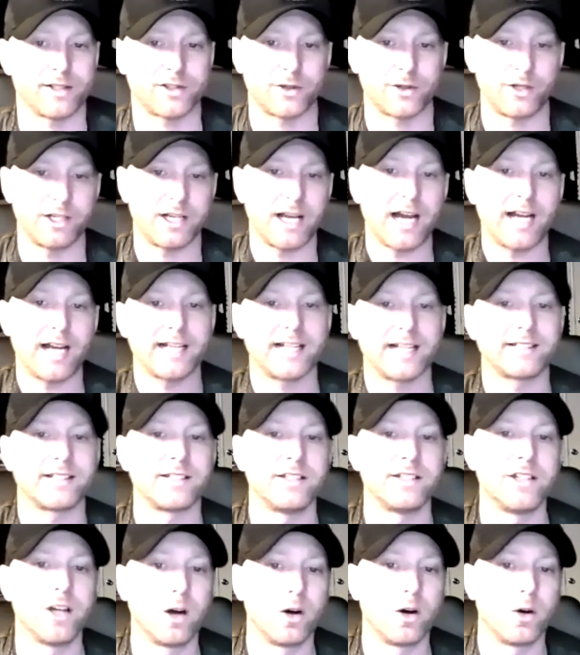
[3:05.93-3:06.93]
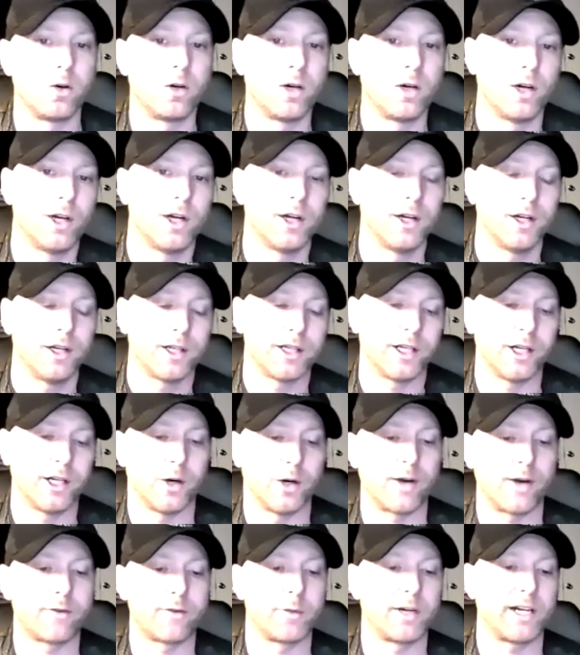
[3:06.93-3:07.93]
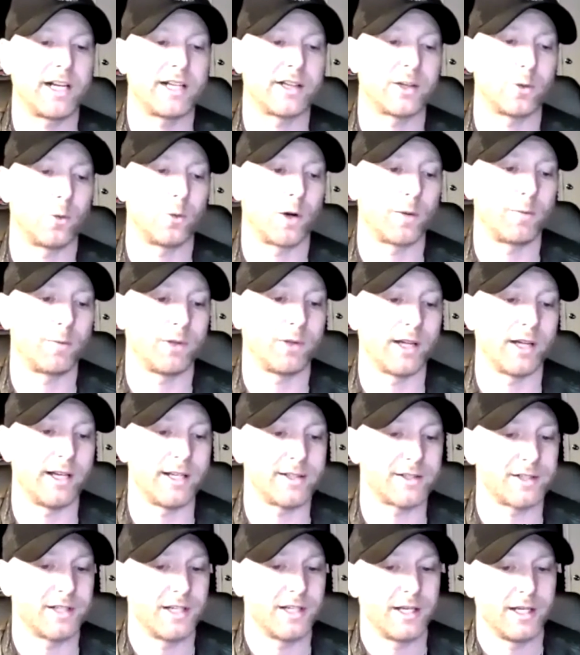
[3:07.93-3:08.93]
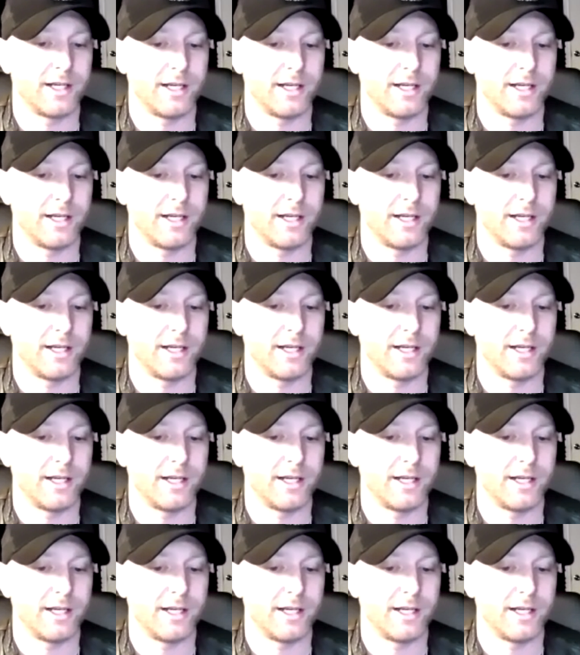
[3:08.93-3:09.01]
So you kind of get to know, everybody at the one place,